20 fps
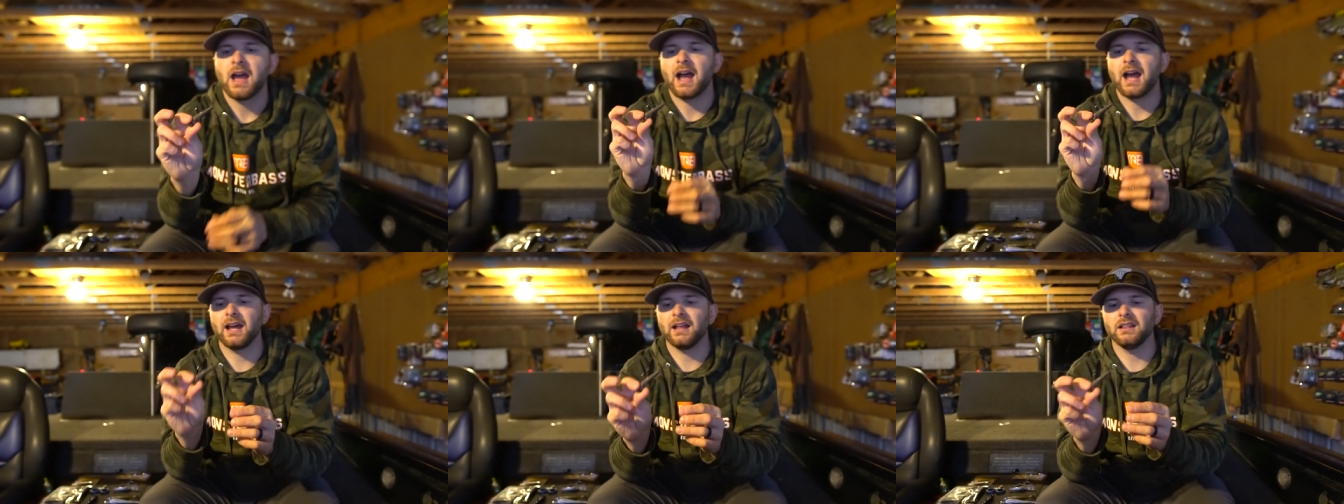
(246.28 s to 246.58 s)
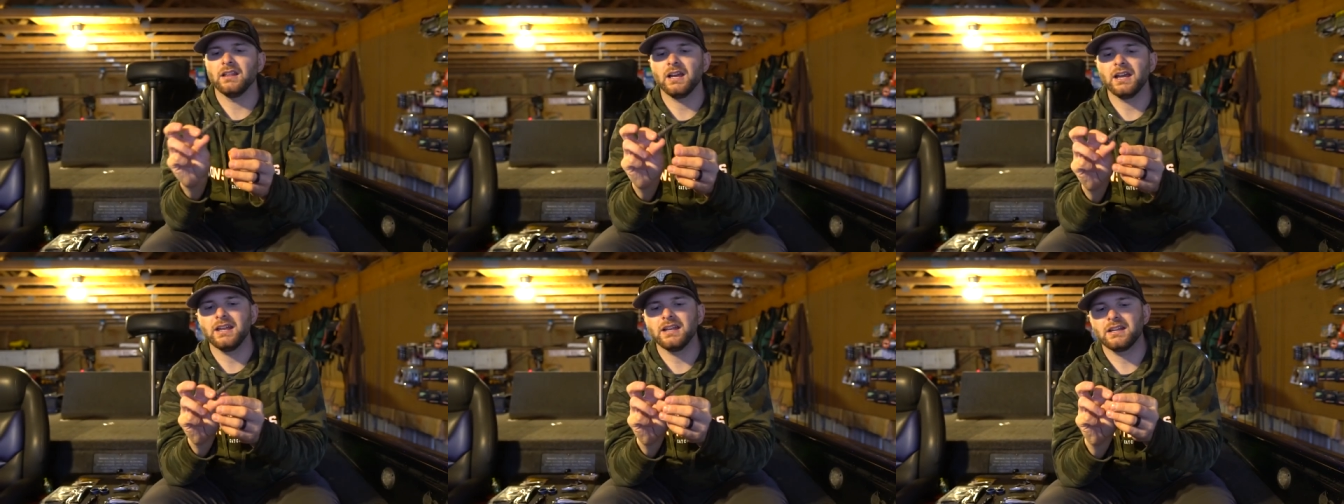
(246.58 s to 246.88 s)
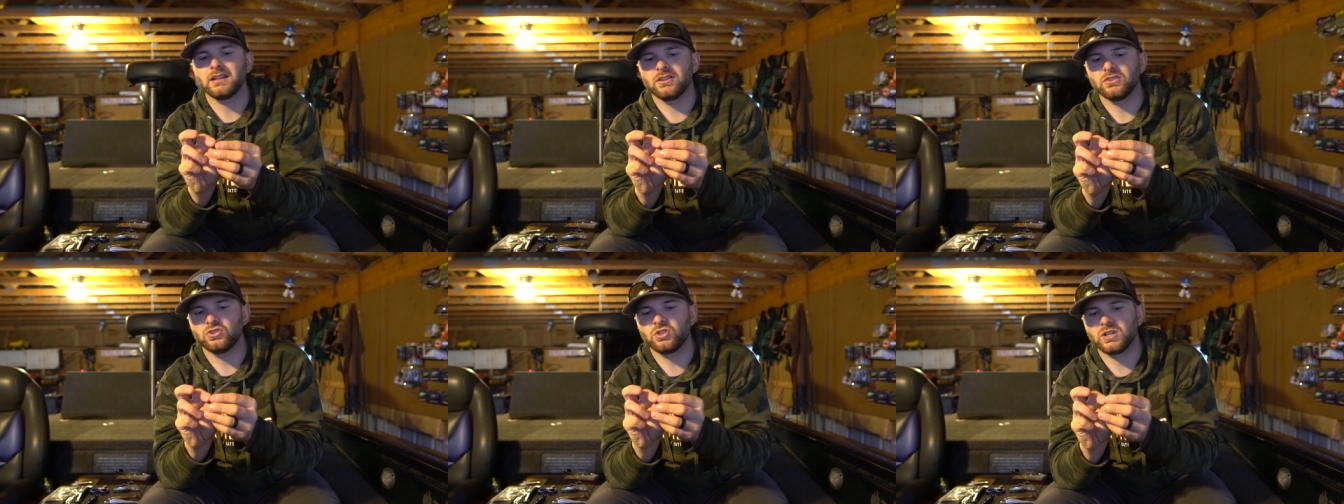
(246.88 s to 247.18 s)
I
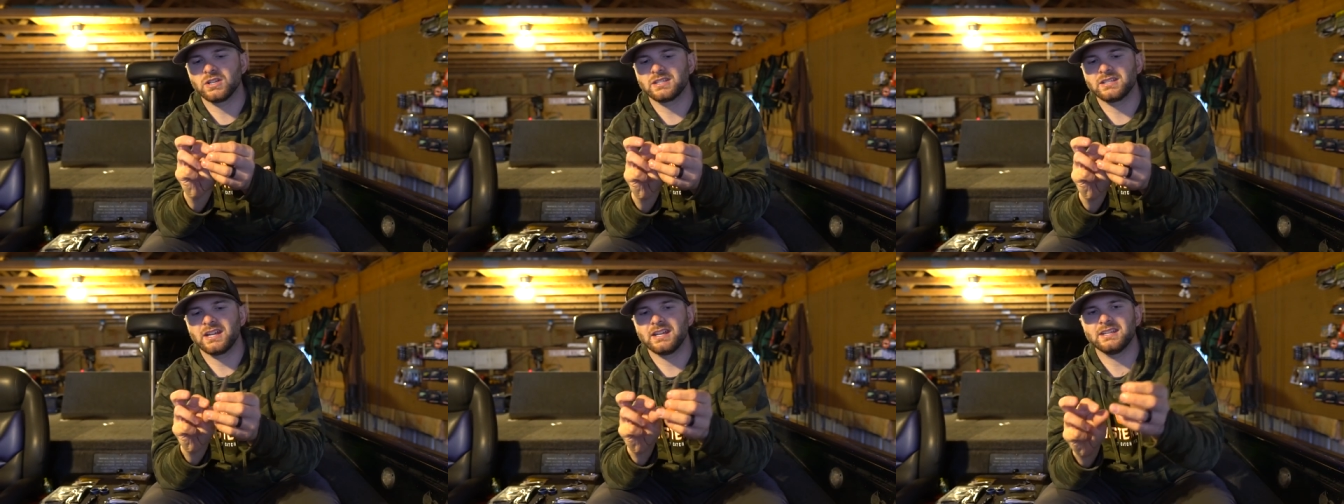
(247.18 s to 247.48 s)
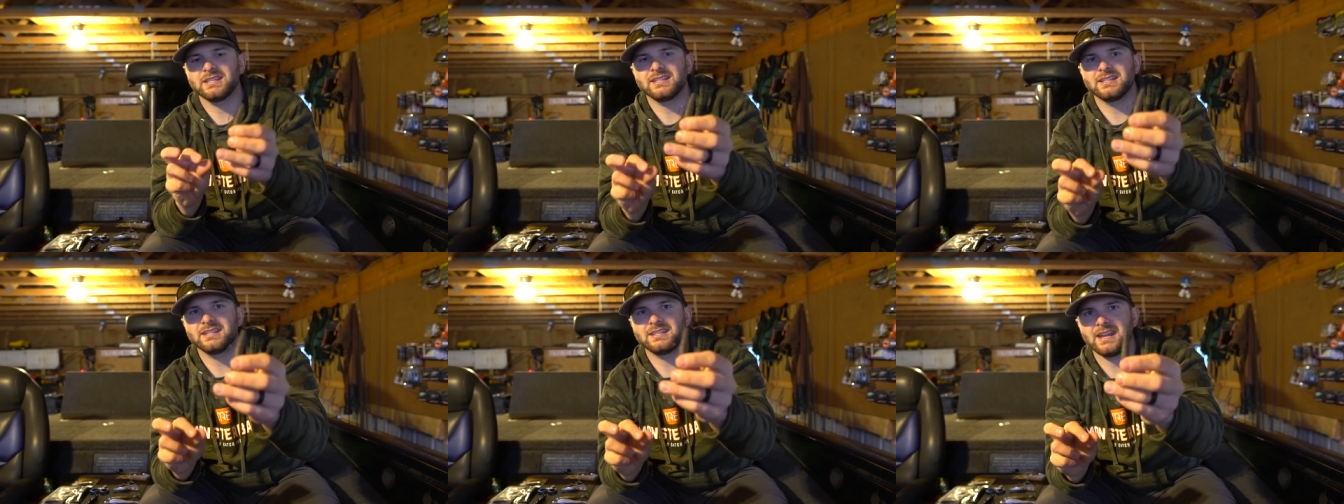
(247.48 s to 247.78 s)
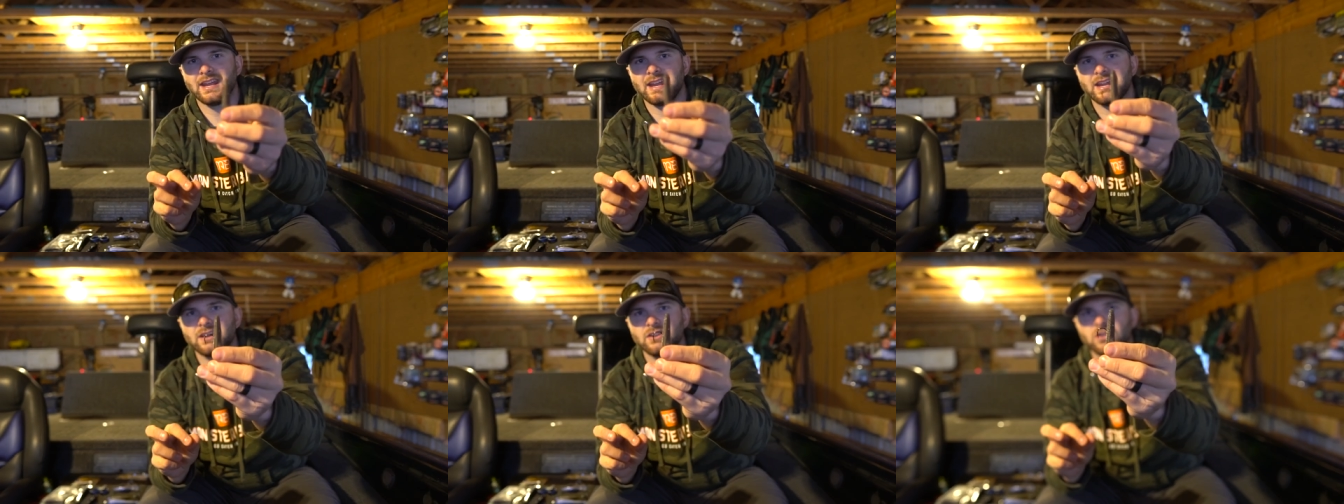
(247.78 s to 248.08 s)
like just a
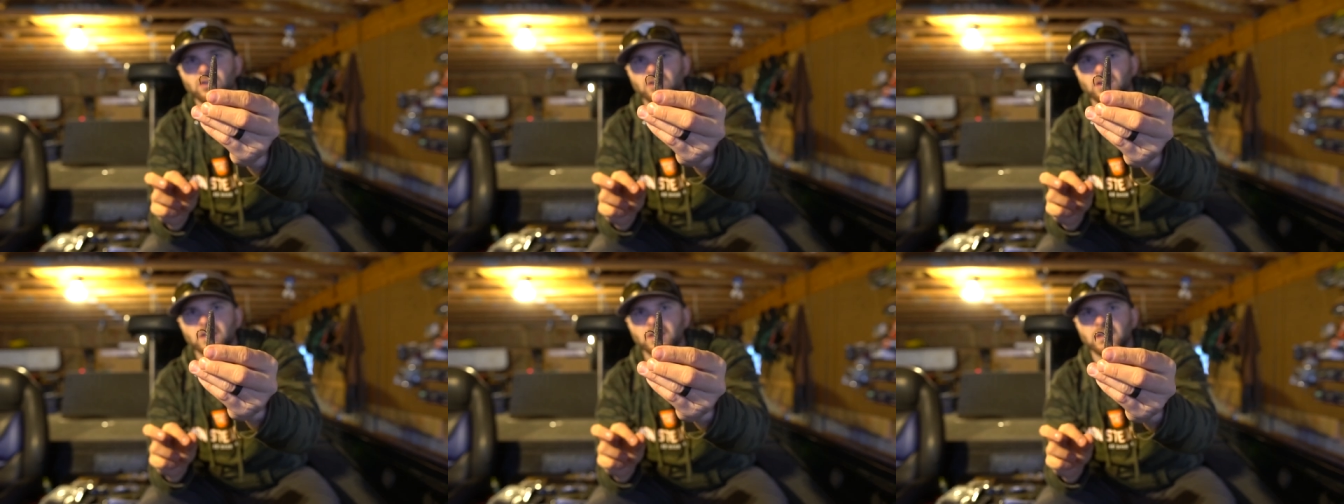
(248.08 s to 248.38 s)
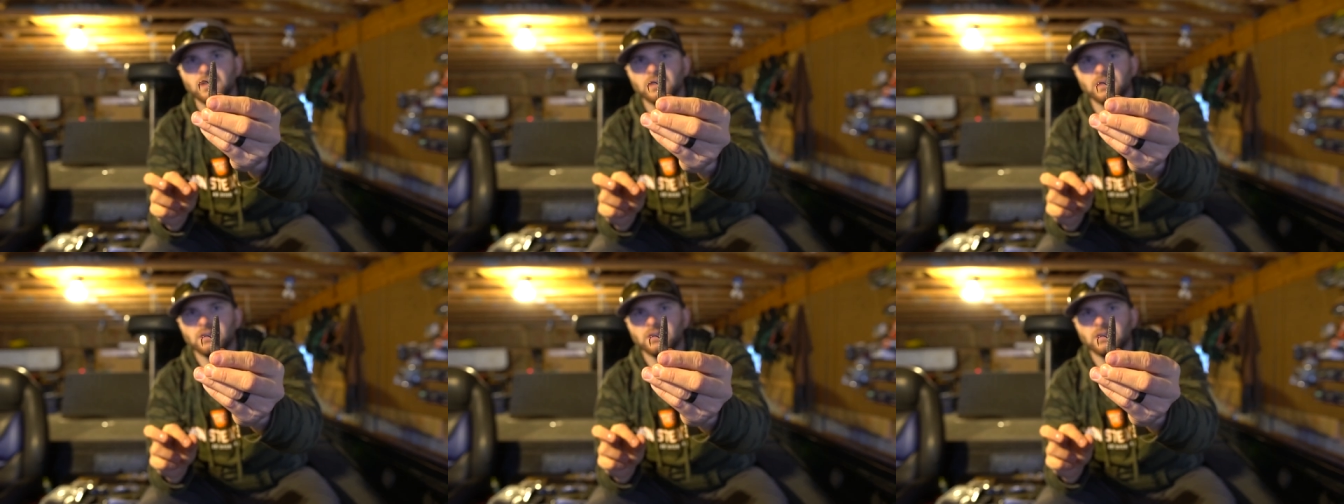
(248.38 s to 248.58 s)
standard